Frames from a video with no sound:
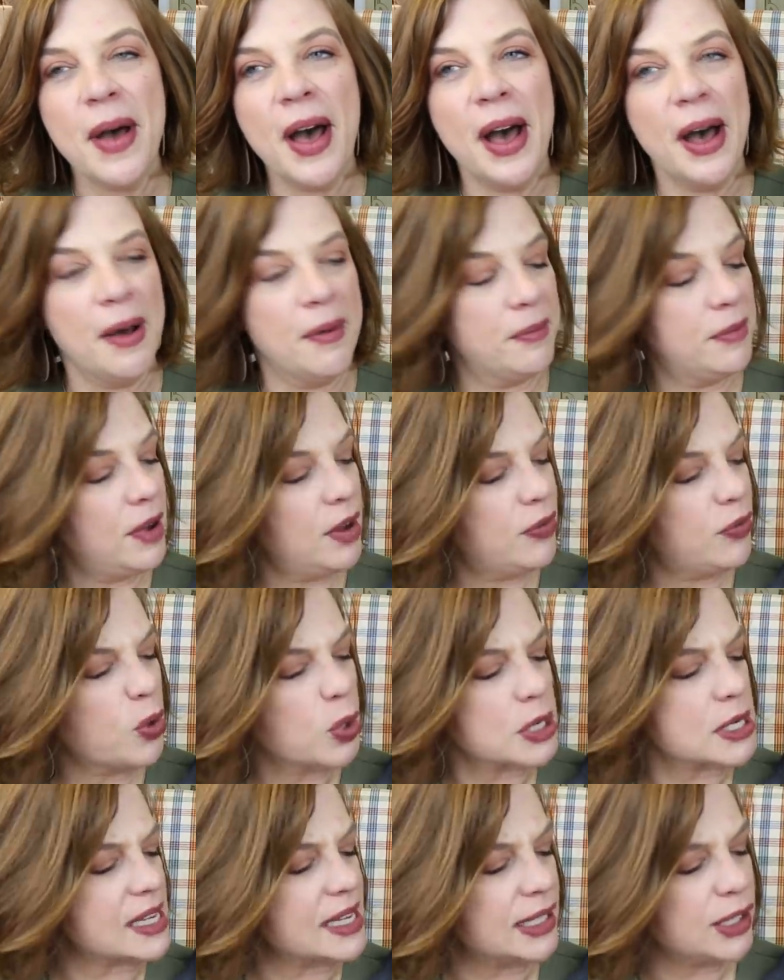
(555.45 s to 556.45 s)
um, a
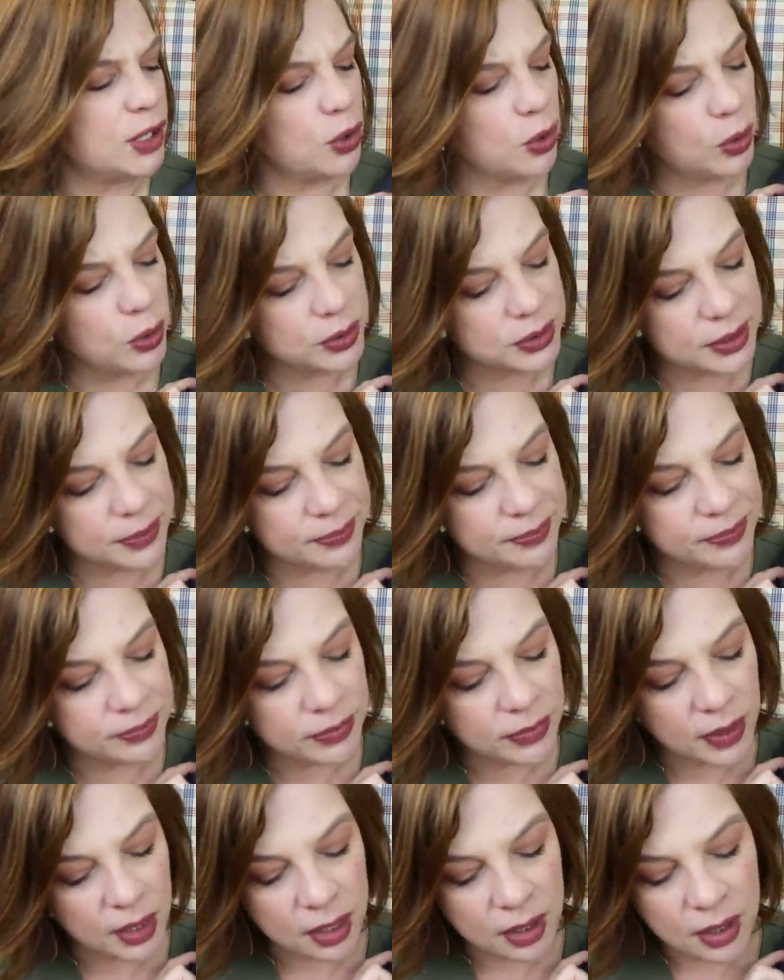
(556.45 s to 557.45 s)
fourteen year old.
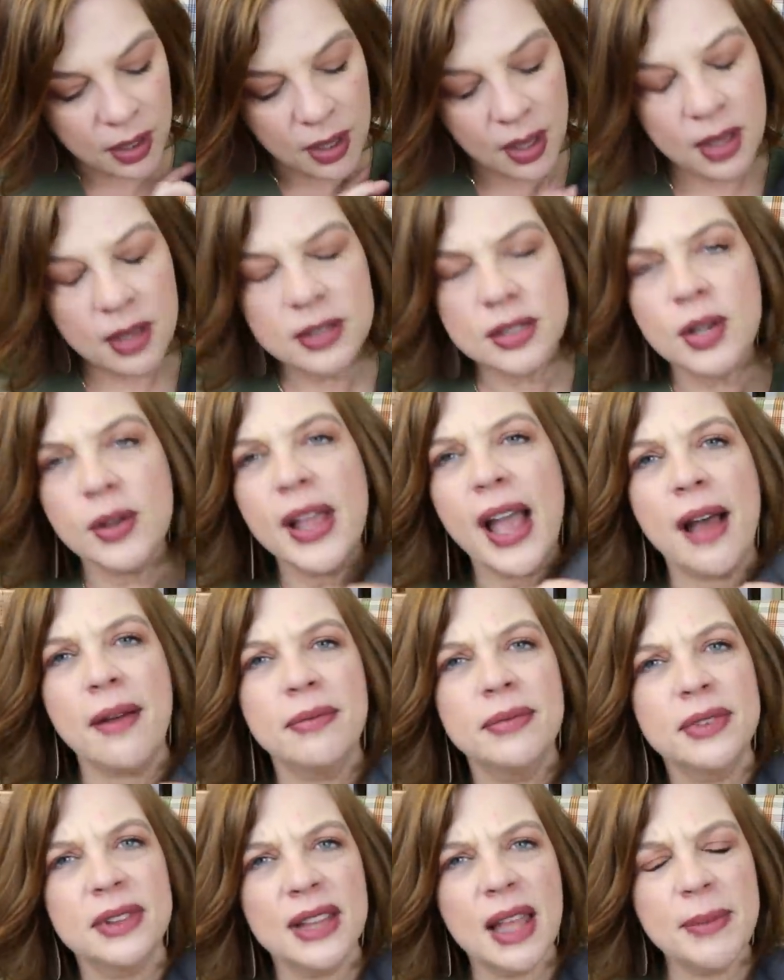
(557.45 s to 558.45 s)
So
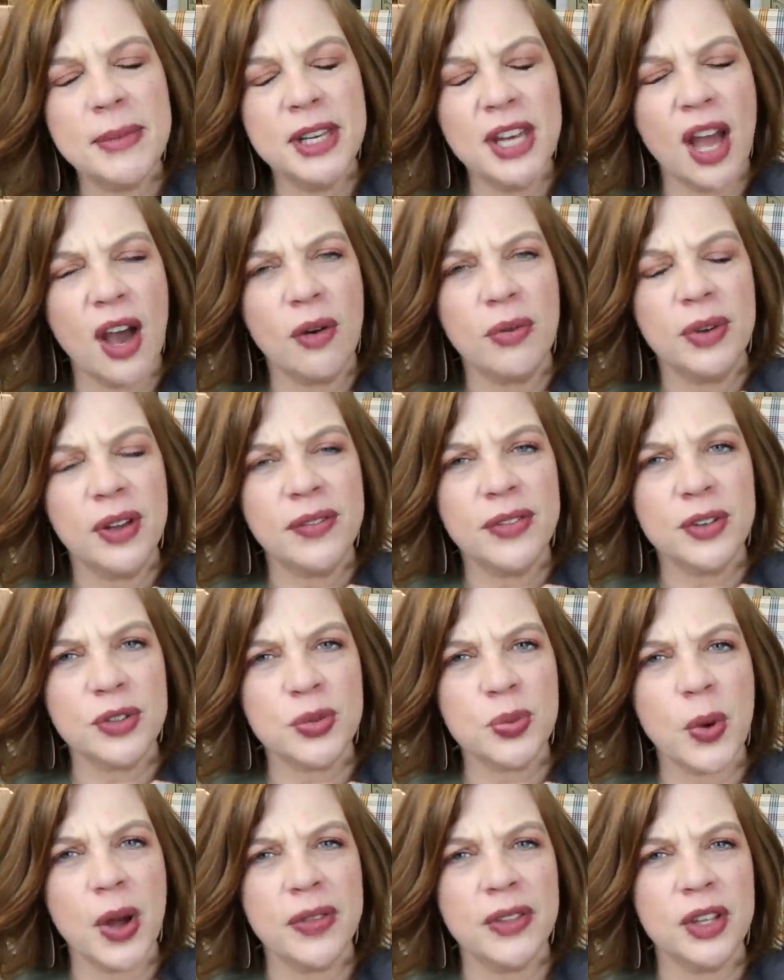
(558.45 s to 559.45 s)
yeah, let me know if
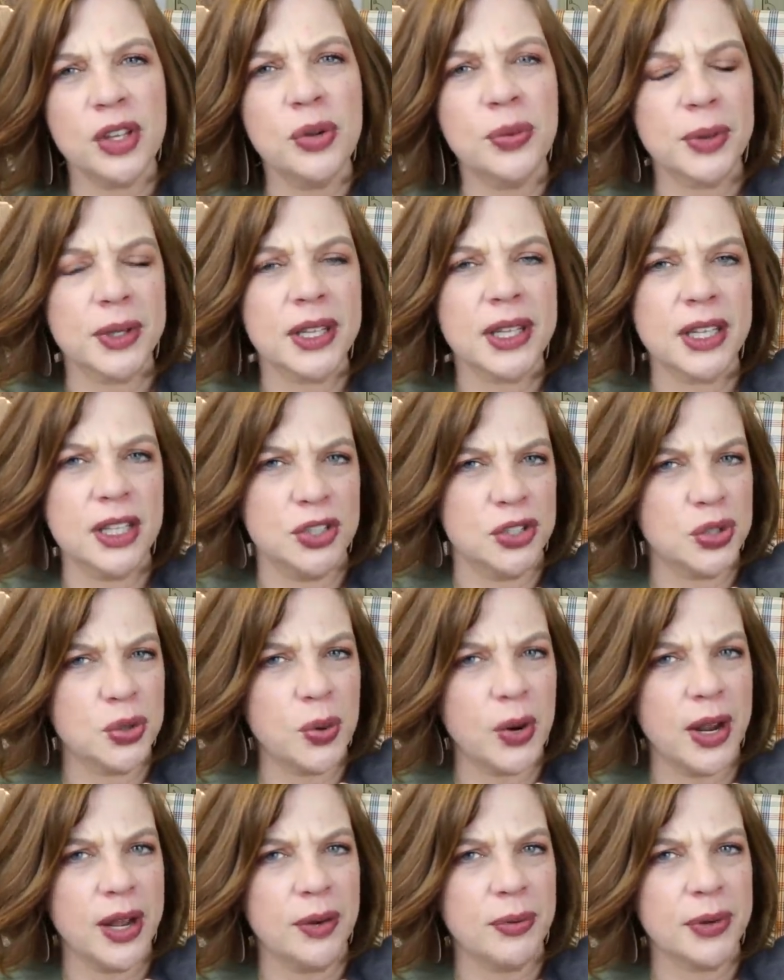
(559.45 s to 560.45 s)
there's one that you really
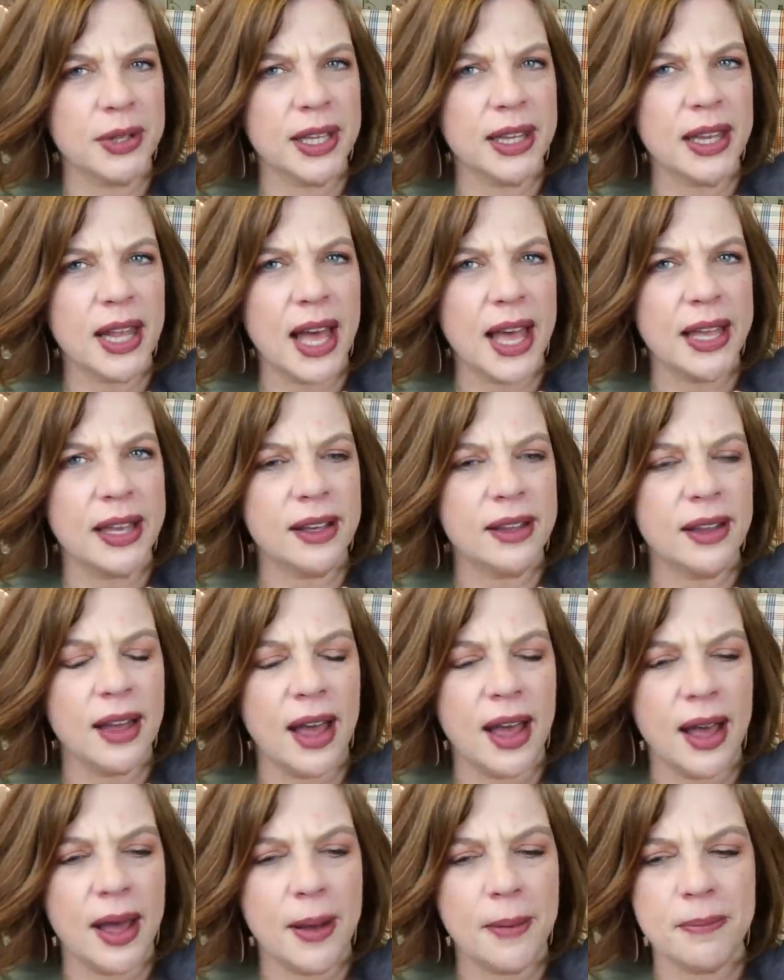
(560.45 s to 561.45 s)
enjoy, really like,
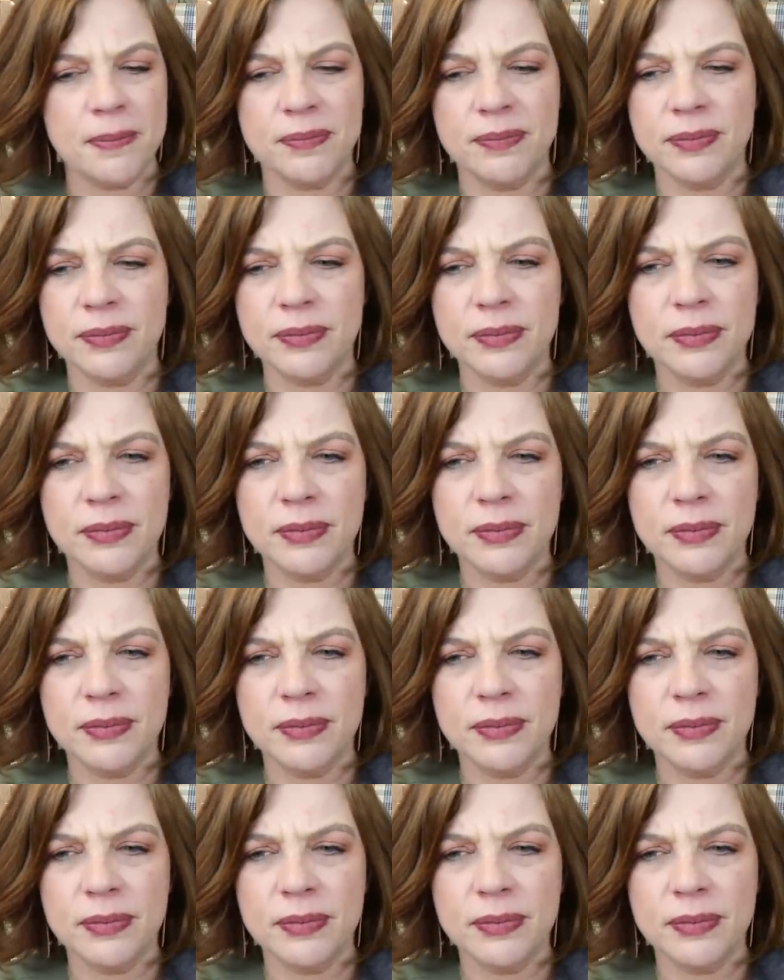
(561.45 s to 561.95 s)
um,